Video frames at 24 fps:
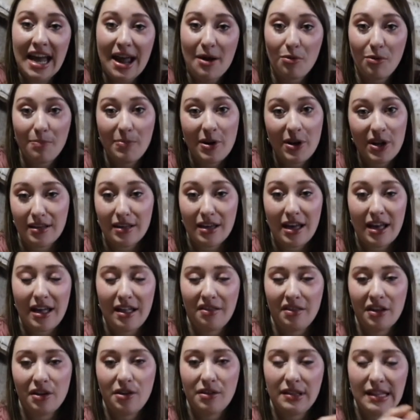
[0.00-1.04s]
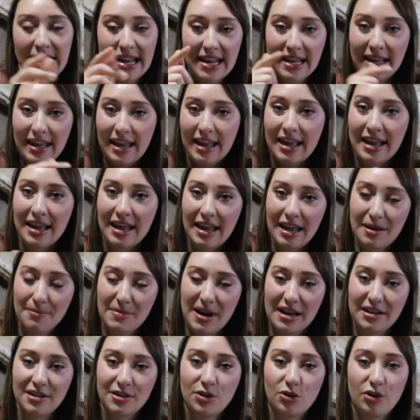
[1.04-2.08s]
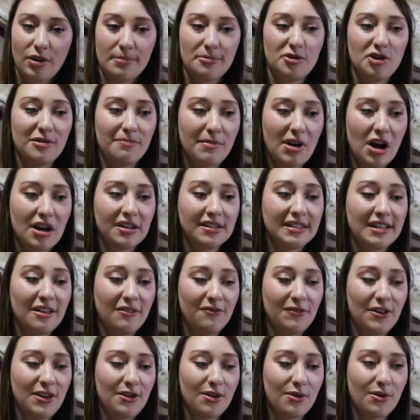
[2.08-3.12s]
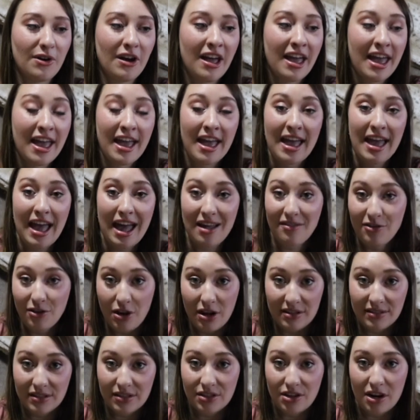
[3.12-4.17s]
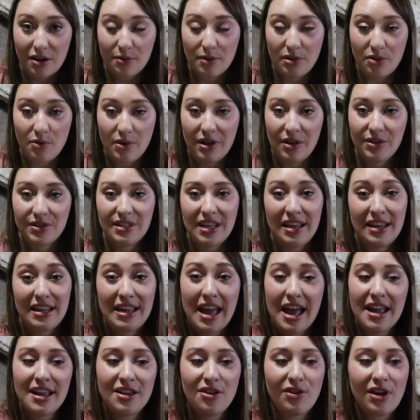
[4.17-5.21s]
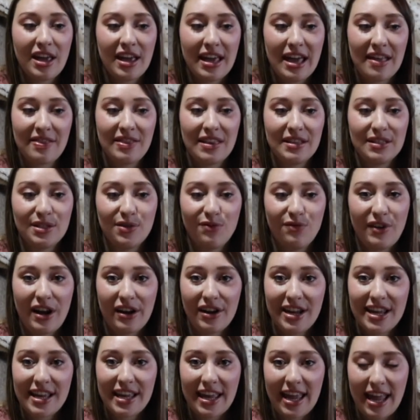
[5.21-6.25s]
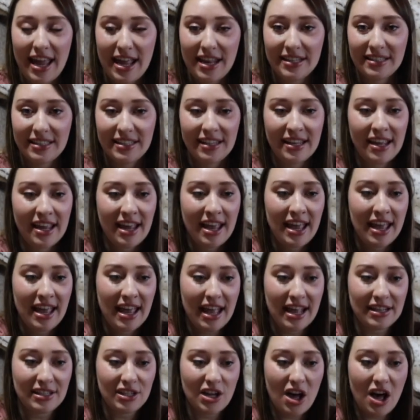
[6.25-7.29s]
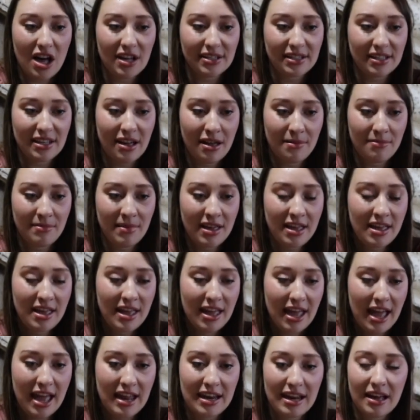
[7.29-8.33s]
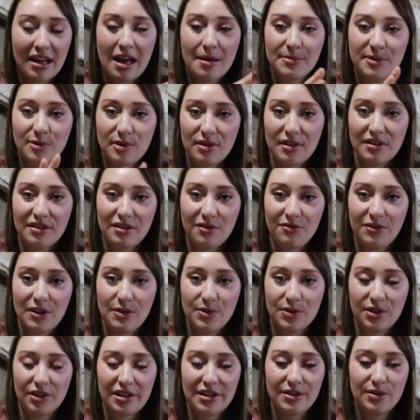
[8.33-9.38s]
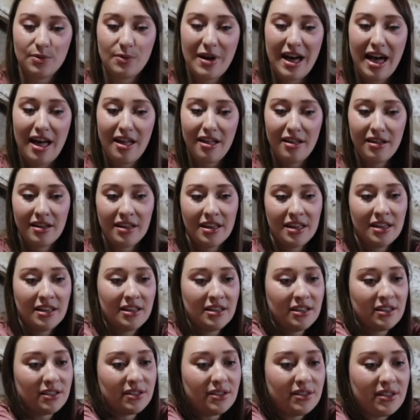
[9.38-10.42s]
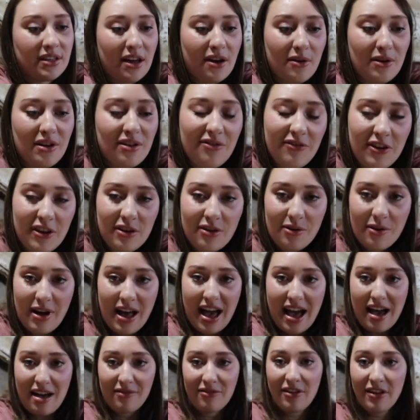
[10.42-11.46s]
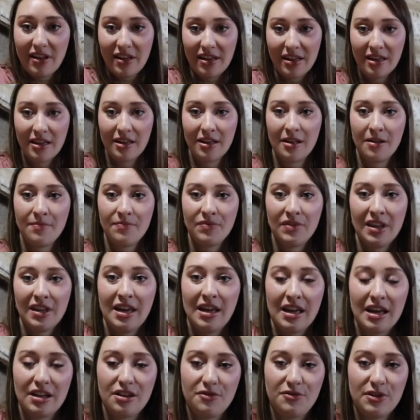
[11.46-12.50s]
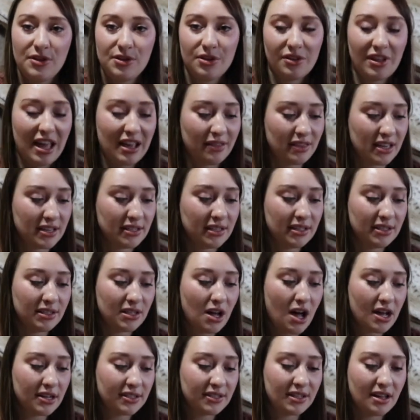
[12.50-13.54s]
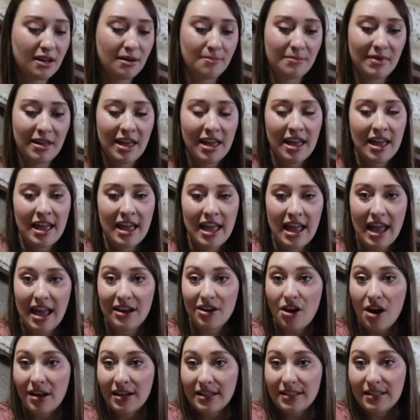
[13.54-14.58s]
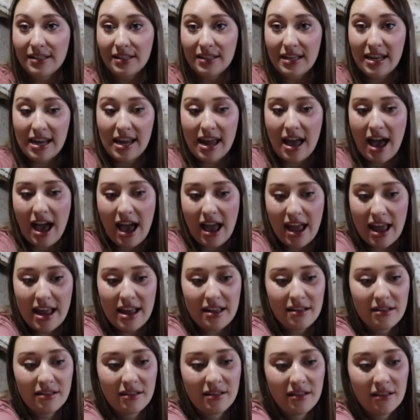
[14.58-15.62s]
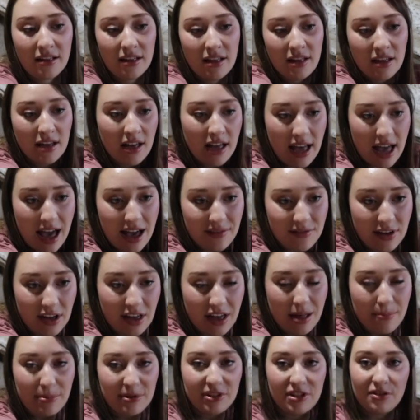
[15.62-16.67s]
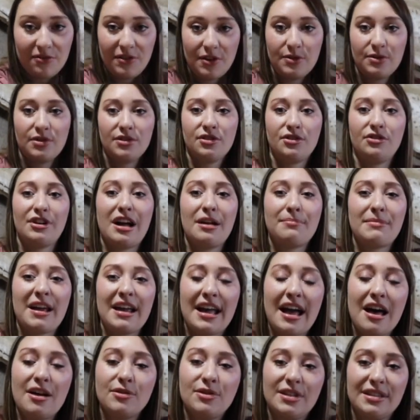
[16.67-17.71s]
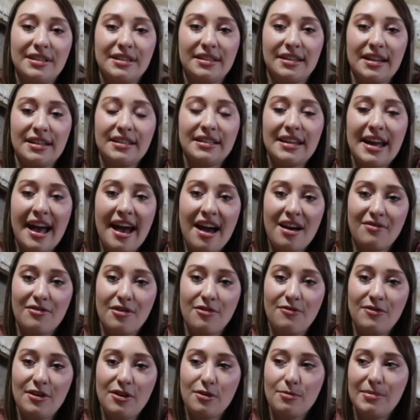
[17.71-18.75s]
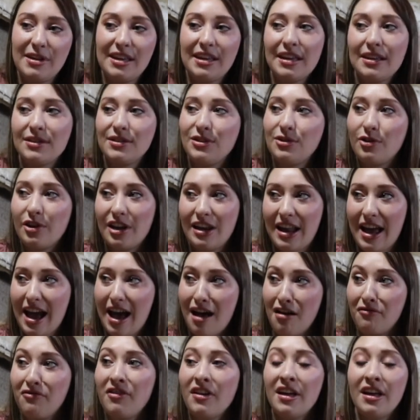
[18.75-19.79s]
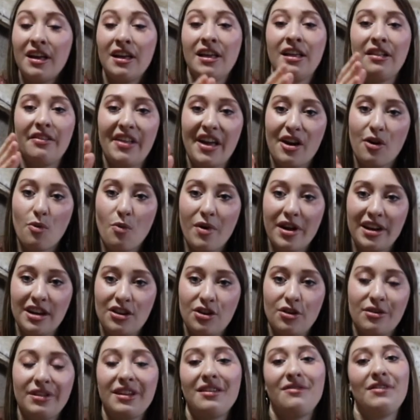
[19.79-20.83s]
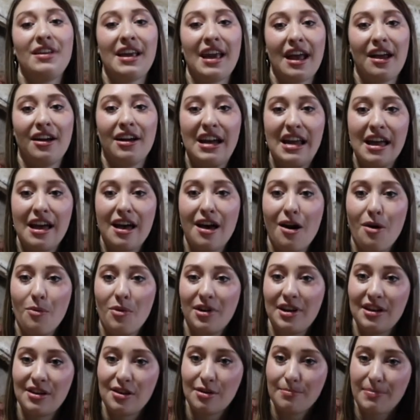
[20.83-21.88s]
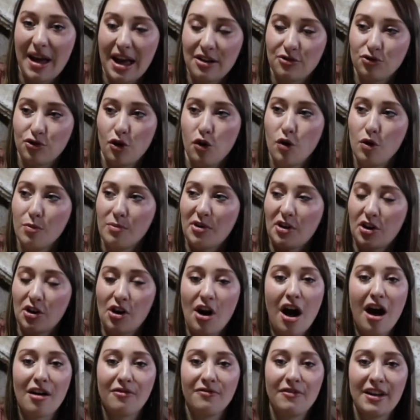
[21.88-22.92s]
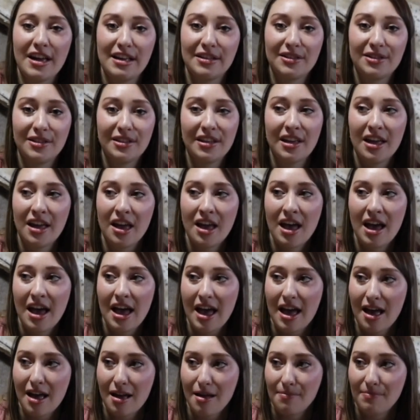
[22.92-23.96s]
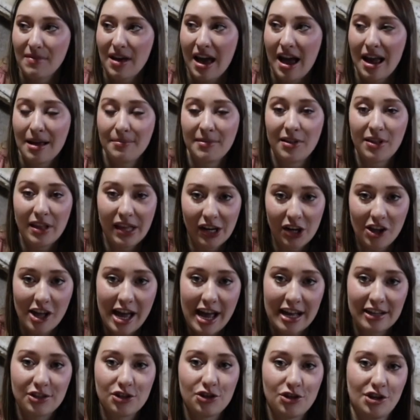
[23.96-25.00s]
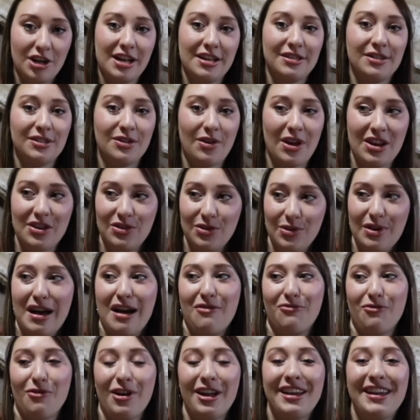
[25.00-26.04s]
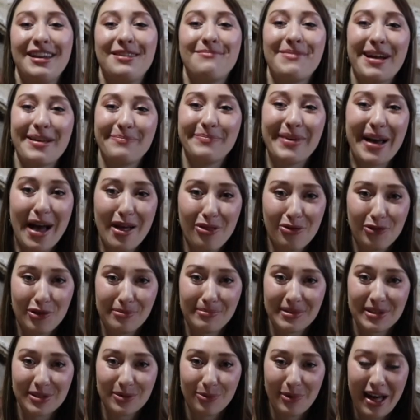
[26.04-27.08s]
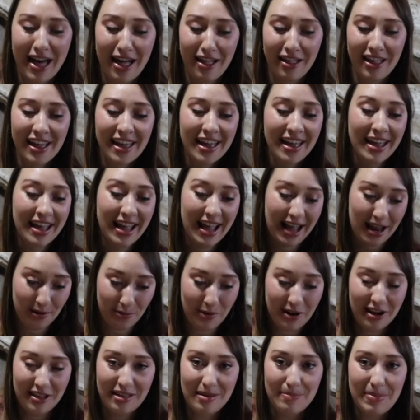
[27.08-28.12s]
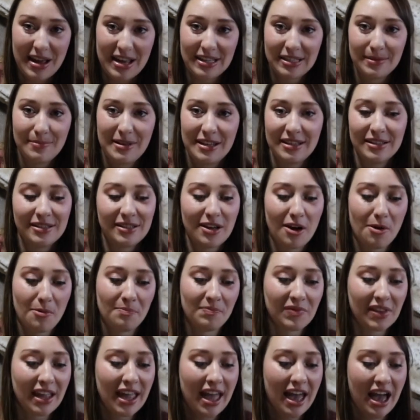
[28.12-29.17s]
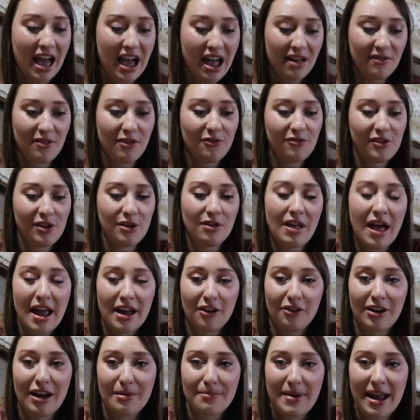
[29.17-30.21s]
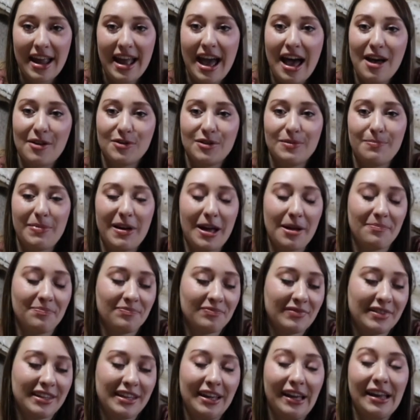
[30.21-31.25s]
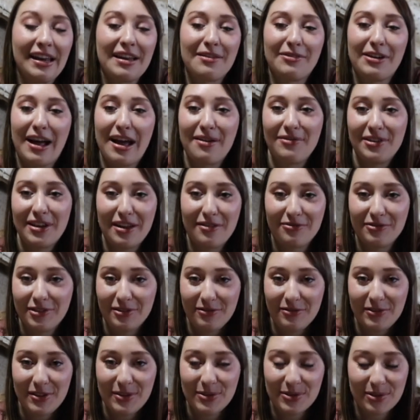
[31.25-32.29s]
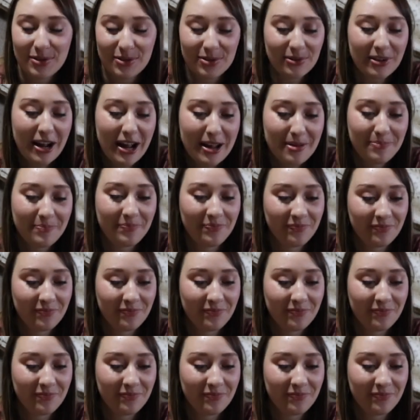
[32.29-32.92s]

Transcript: I will put a little link in my description box. If you haven't gotten started with oils yet, you can get this very kit. It's awesome, and it comes with a diffuser as well, so if you don't have a diffuser like this. It's awesome. And honestly, I have a couple diffusers around my house. It's nice to have a few because you can have like one in your living area, one in your bedroom or your office. Um, I'm a little extra, so I do have one in my bathroom as well and one in the basement. So I have a few lying around my house, but you can never have enough diffusers, right?